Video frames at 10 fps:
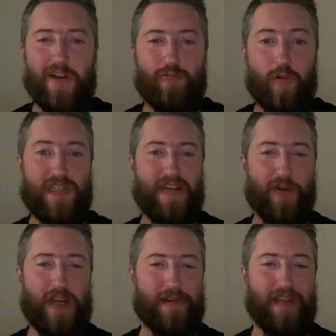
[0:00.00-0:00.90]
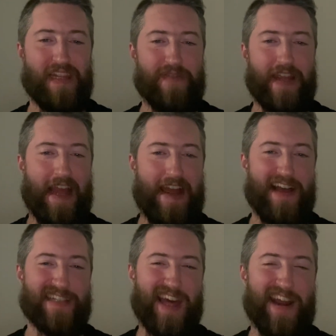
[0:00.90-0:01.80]
Wounds Never Healed and Living
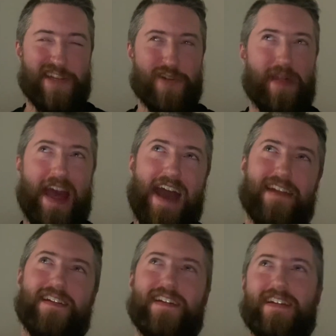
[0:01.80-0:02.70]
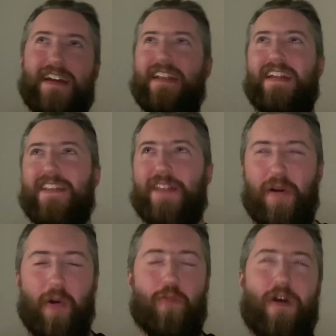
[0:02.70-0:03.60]
Chaos kind of do that in their
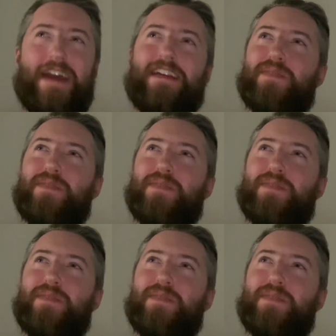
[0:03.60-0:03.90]
own ways,